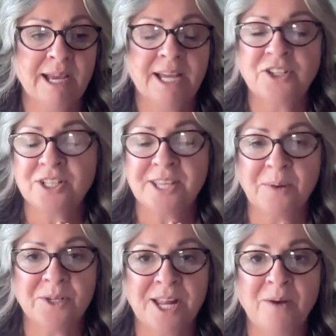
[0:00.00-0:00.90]
And just
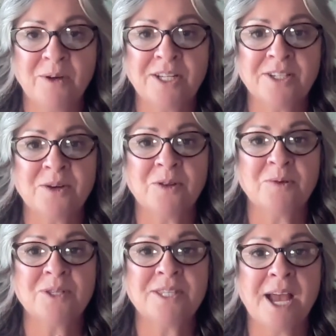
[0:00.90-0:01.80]
sound it out until
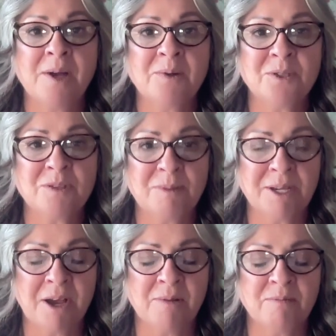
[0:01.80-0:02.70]
those sounds
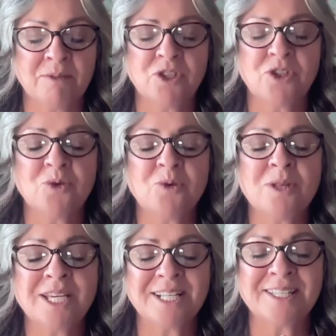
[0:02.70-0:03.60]
become
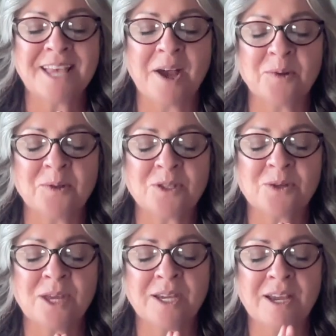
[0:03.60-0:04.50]
soothing sounds.
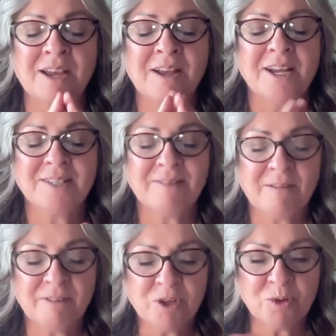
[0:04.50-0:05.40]
So they
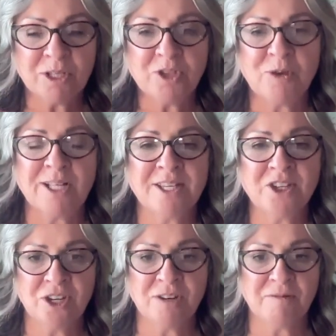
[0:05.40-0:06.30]
eventually
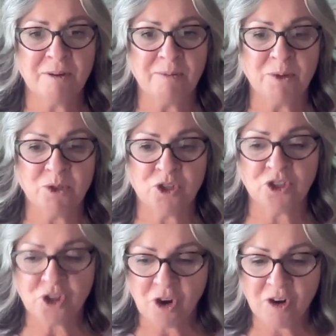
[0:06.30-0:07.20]
transition from those
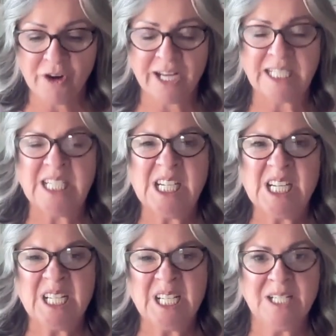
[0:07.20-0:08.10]
jarring
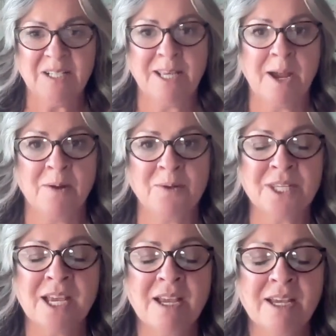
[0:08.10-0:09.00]

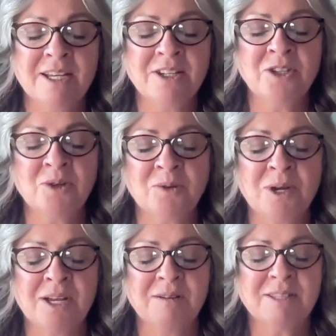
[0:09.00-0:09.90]
sounds
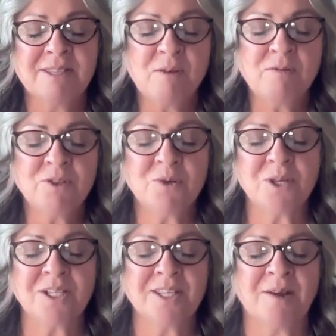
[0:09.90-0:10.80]
into
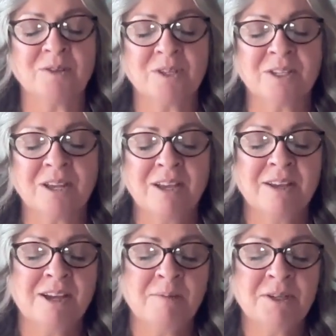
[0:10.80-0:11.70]
self-soothing sounds that
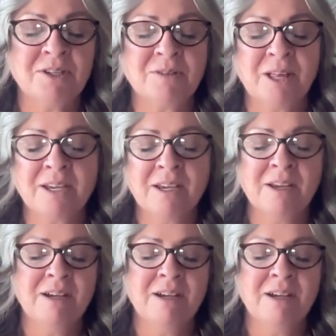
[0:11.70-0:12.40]
come into like,